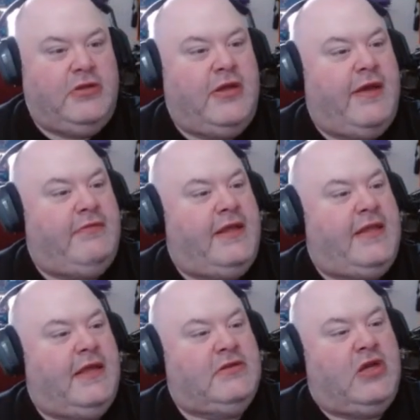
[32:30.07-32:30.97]
You have
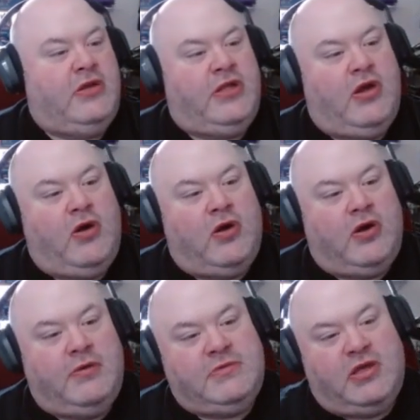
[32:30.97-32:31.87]
details on the
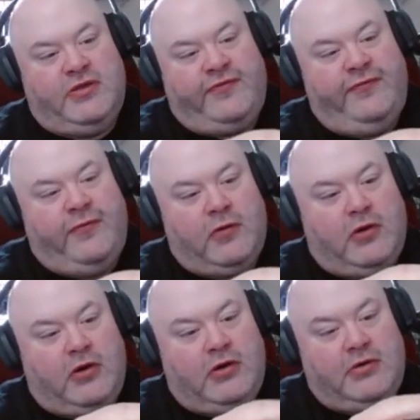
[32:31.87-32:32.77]
arms, on the
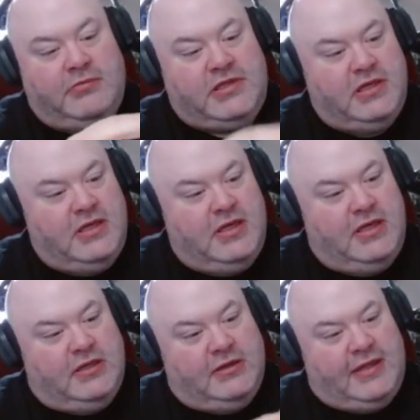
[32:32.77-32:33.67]
forearms,
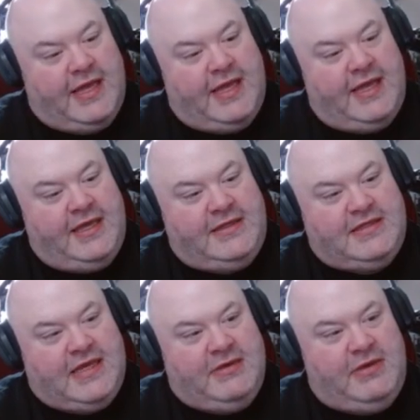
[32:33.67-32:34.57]

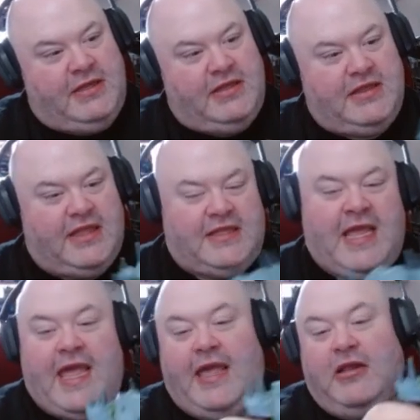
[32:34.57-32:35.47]
legs. I mean, the
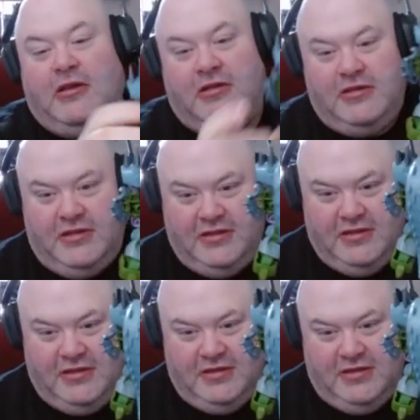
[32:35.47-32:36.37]
tail,
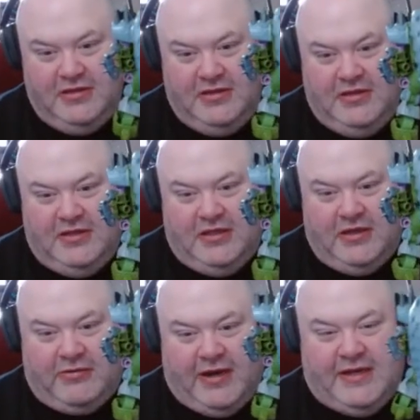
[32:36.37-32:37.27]
you
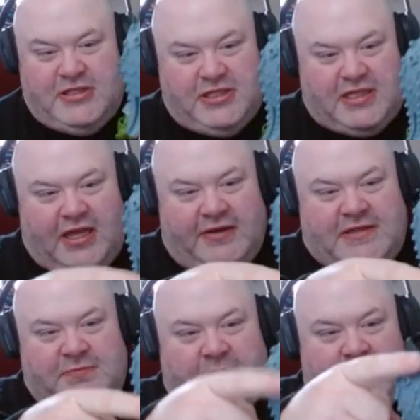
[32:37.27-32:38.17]
know, granted it's just a lot of
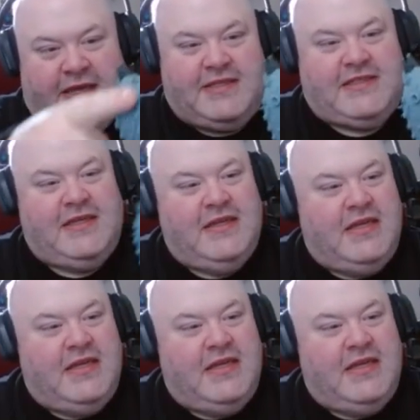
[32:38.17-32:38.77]
spikes.